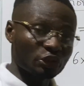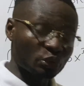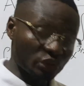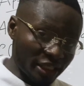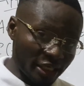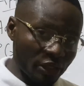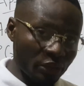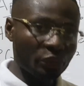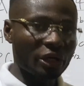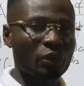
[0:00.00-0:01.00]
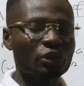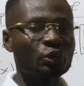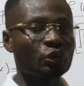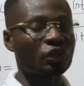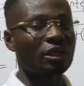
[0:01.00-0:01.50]
today we are going
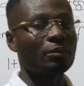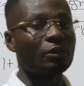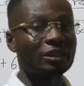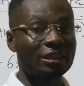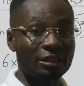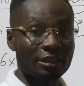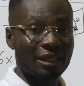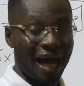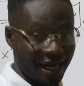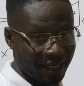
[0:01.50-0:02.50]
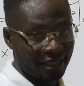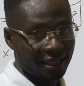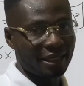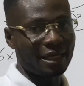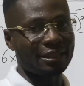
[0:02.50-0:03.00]
to talk about the arc
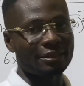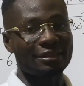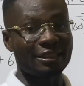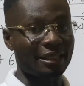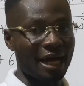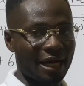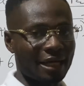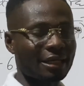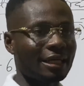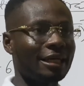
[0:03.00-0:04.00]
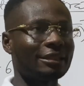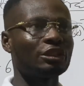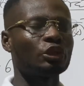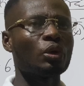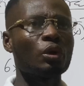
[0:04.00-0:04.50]
length.
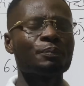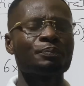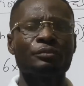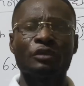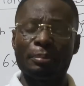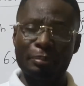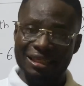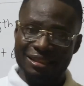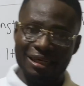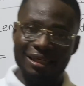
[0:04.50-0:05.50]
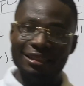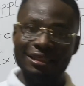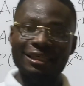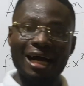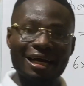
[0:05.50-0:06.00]
So basically
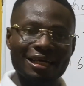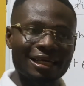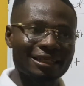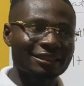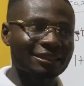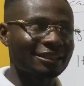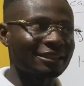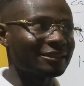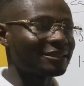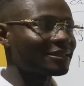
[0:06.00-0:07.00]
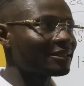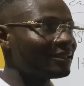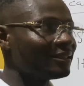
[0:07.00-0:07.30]
the arc length is